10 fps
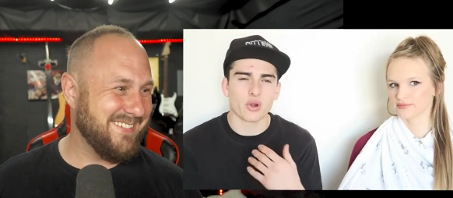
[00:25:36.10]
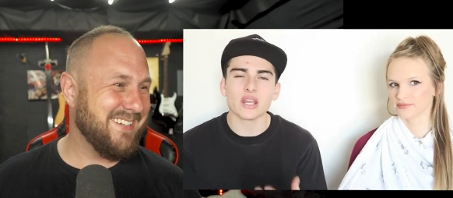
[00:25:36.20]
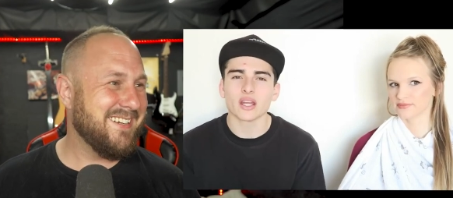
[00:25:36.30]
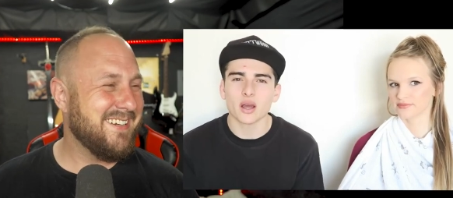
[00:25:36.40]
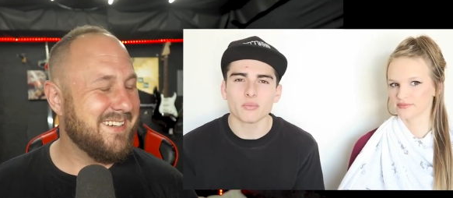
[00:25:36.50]

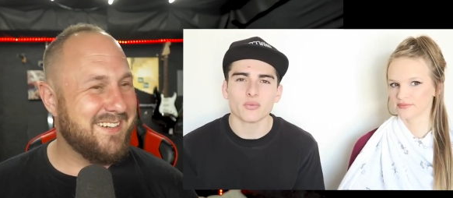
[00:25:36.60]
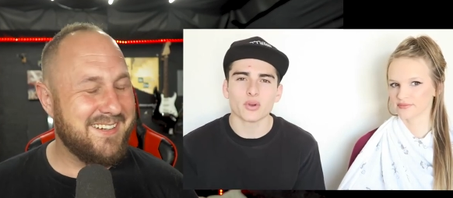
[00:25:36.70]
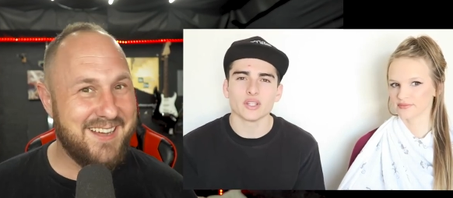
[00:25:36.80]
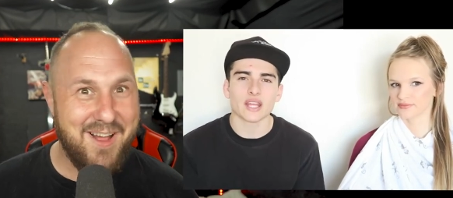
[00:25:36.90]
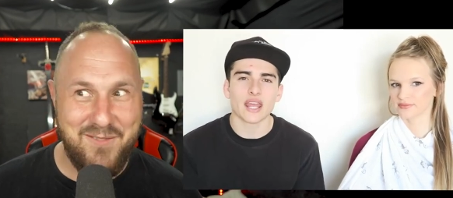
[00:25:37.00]
Speaker 1: break up
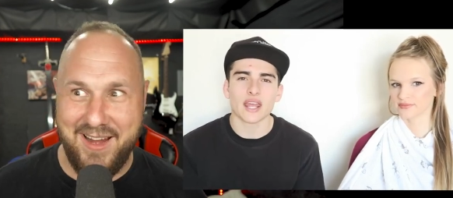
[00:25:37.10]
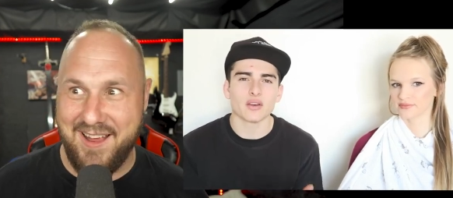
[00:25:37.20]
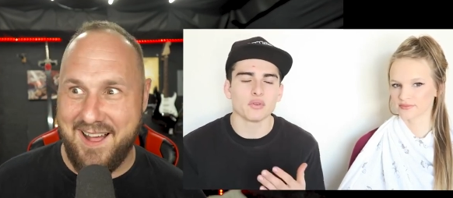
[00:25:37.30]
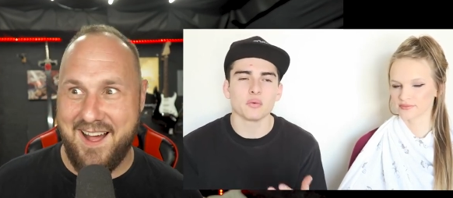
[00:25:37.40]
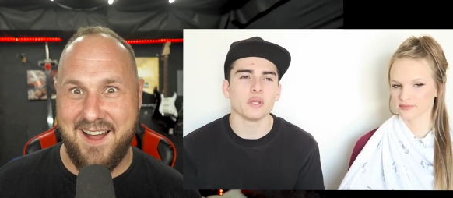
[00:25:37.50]
for a day
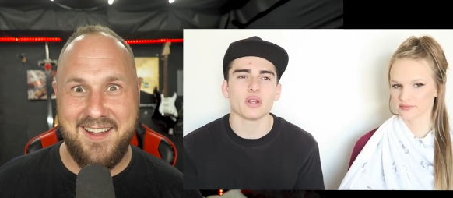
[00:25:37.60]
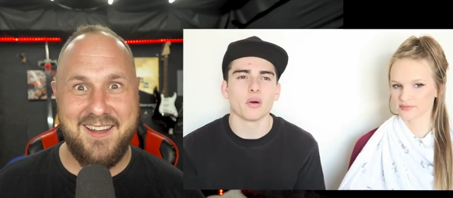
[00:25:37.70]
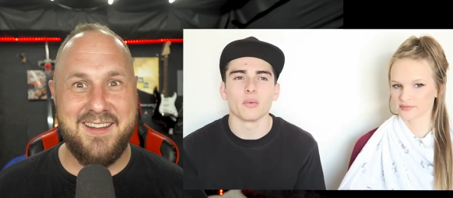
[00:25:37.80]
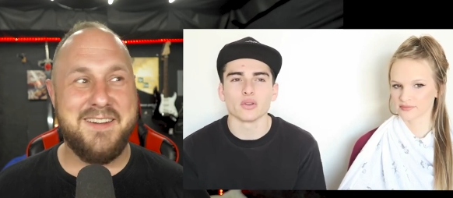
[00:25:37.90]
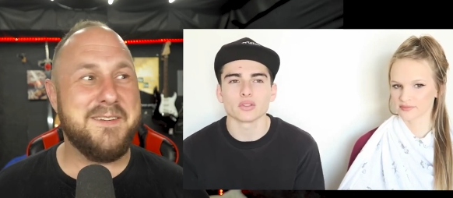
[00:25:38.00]
every week
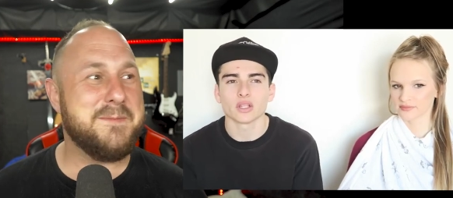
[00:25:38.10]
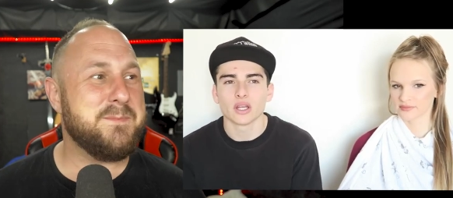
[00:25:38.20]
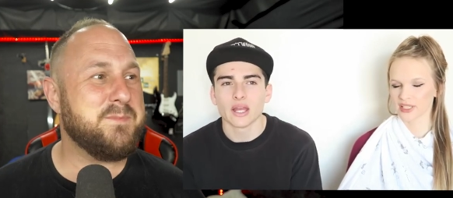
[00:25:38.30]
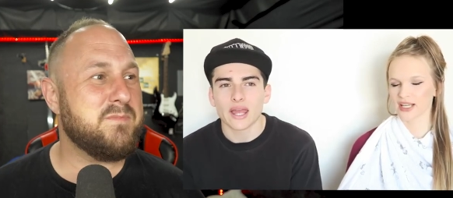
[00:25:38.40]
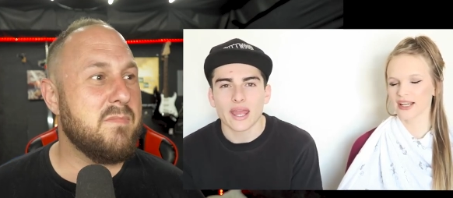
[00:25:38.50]
almost.
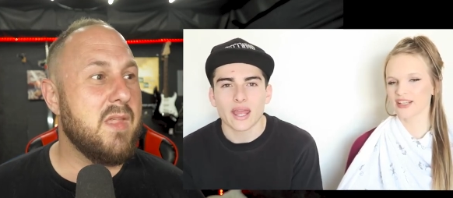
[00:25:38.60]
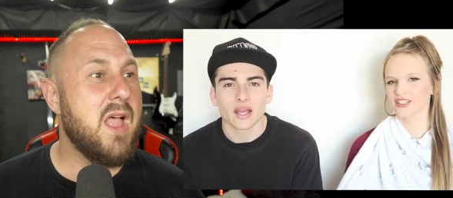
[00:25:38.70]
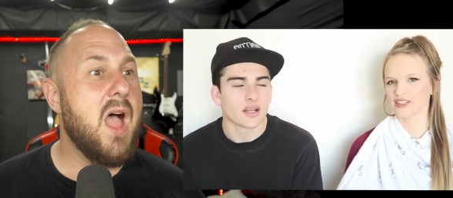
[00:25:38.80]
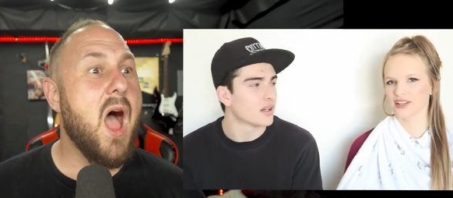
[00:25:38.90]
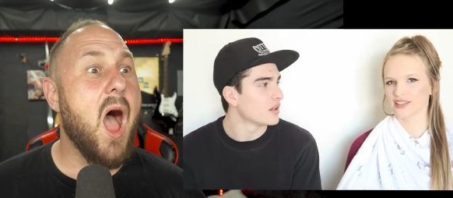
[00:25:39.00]
Speaker 2: It kind of
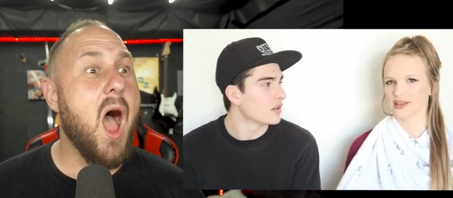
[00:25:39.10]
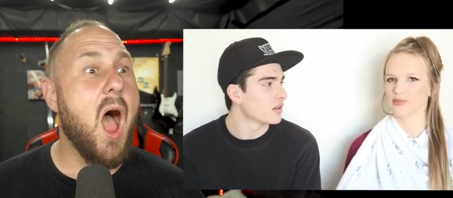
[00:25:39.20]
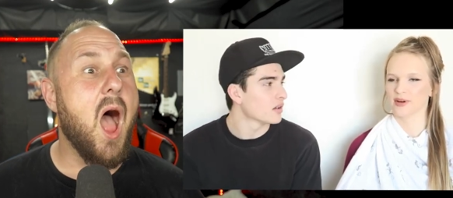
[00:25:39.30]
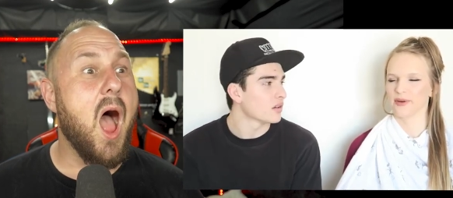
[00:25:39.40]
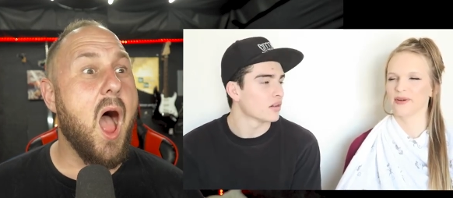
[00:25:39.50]
just got to
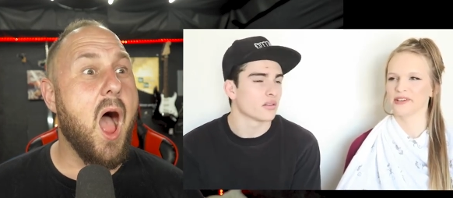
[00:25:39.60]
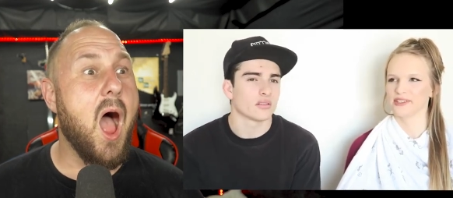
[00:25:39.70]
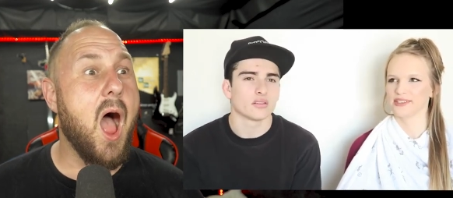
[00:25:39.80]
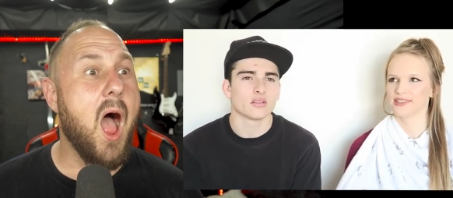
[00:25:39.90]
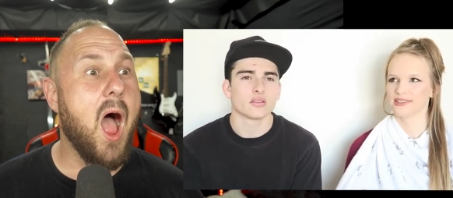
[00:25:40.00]
that point where
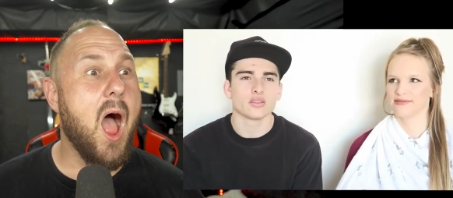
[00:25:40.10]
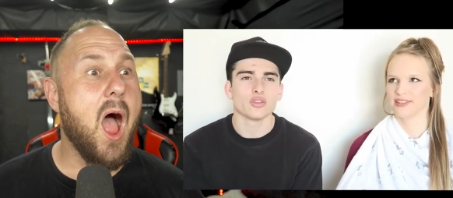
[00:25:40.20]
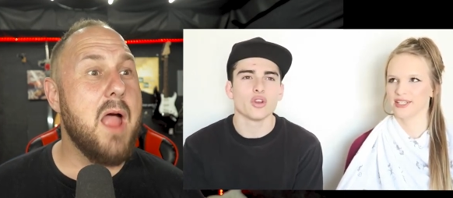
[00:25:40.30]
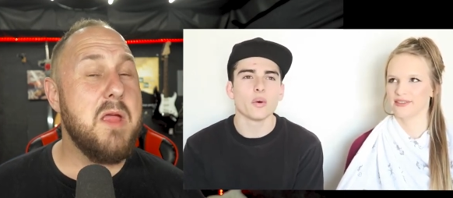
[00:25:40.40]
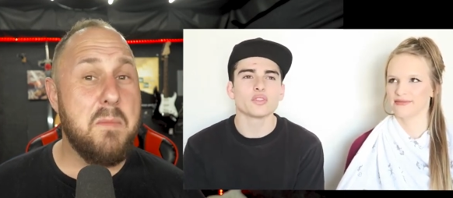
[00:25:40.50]
you just
Speaker 1: you,
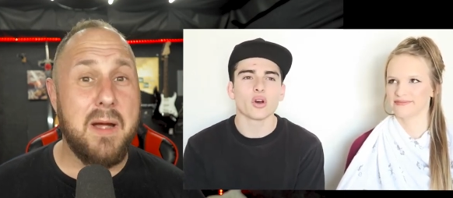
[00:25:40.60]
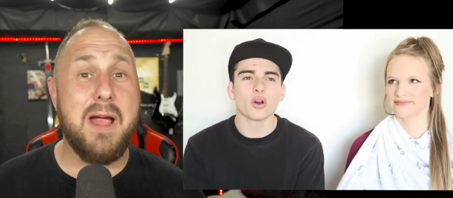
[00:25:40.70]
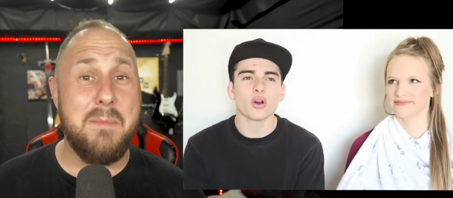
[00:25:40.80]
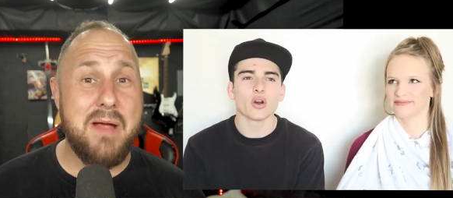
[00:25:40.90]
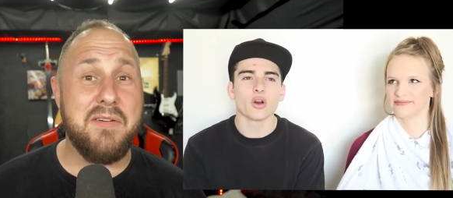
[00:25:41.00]
you know, break up
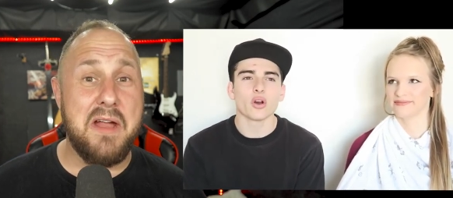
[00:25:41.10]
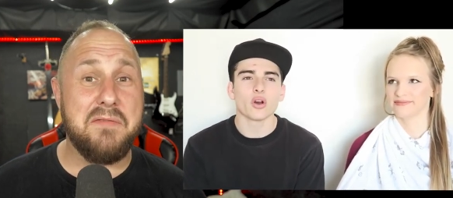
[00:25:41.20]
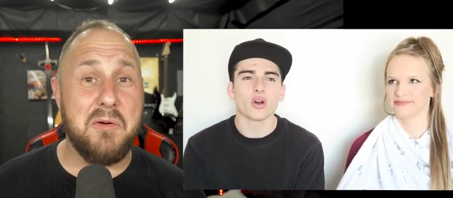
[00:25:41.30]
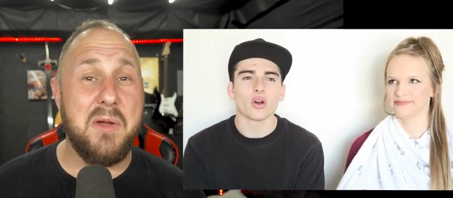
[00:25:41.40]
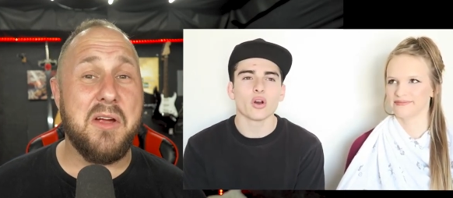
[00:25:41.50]
every day for a
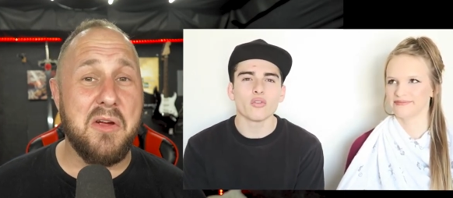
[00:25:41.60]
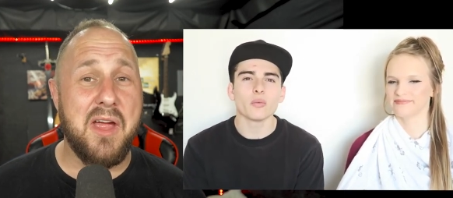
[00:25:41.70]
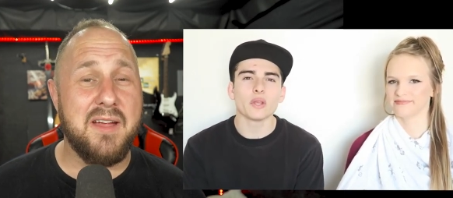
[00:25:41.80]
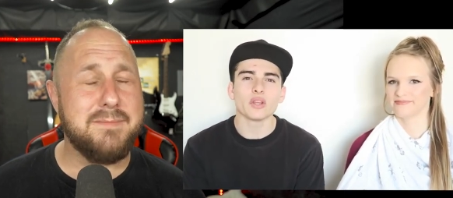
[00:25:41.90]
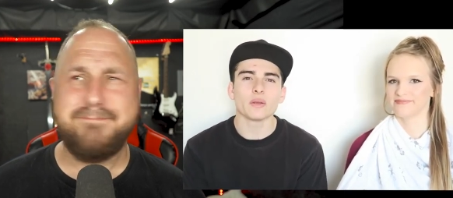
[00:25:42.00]
week. Okay, but
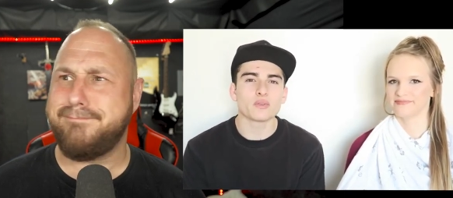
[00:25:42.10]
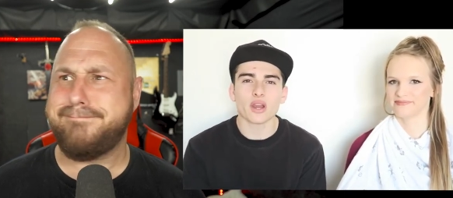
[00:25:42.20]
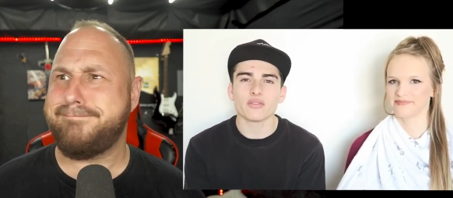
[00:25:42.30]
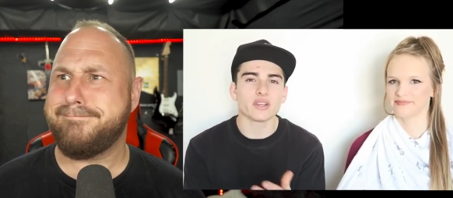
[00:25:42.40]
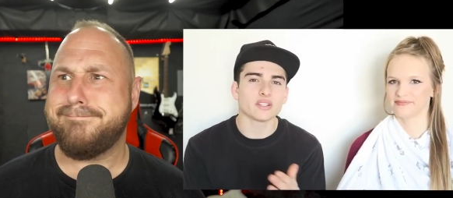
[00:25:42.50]
you keep
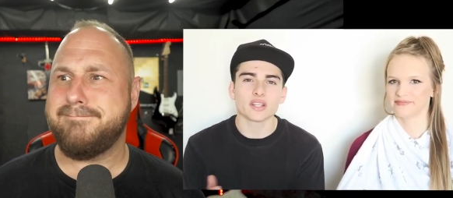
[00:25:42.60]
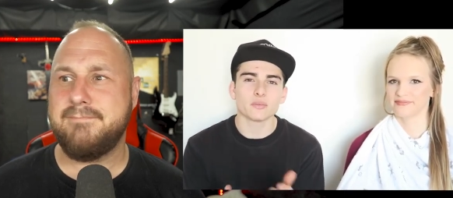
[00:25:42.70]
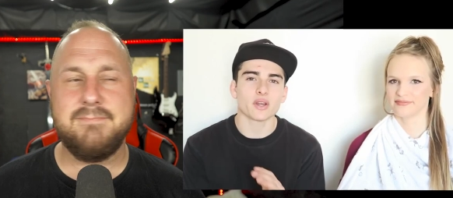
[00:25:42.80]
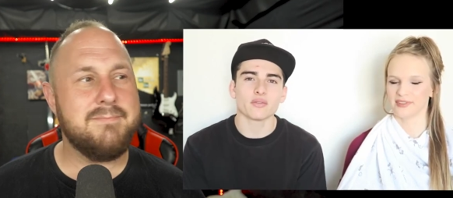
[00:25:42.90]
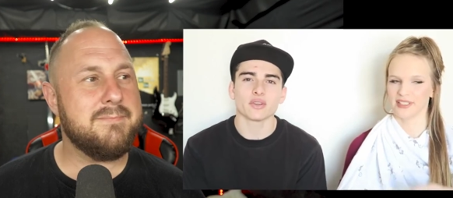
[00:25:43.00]
trying to fix it,
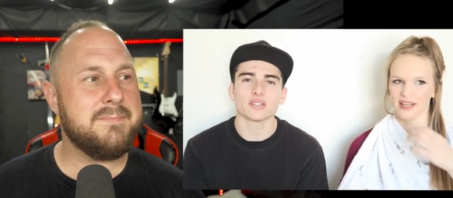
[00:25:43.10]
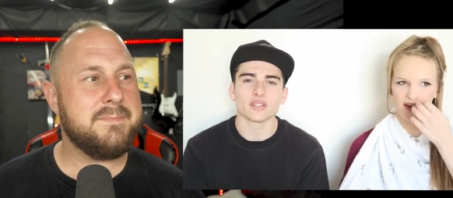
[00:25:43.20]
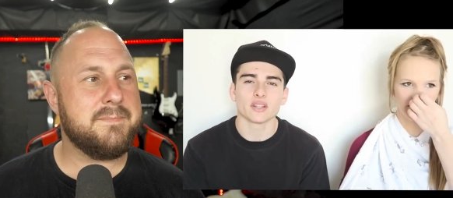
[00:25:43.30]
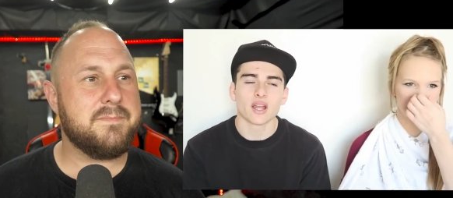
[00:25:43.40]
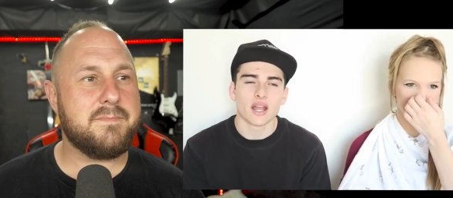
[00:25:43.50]
keep trying to fix
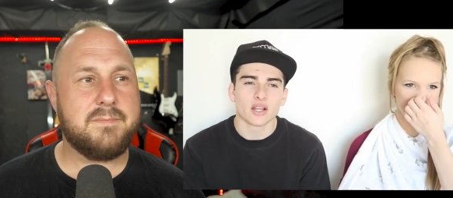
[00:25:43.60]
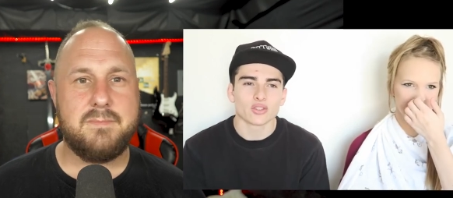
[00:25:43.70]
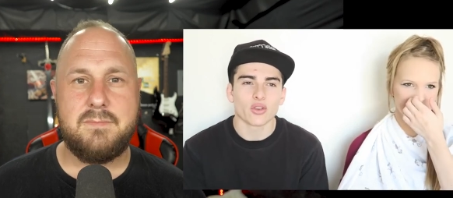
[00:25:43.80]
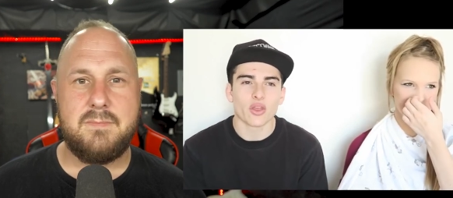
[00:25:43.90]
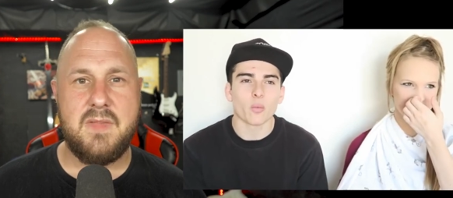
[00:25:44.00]
yeah. it.
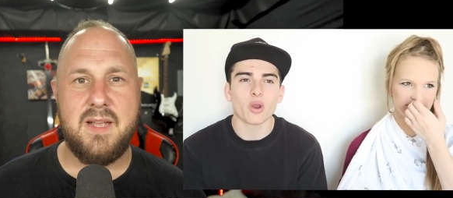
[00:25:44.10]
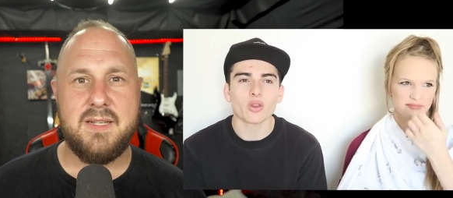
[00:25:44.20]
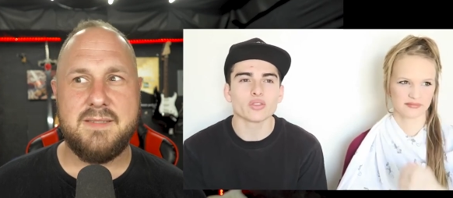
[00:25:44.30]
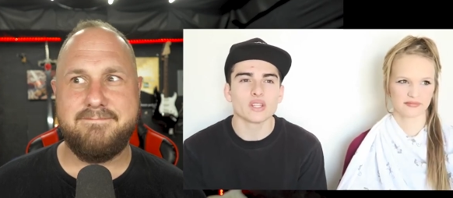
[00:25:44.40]
So then one of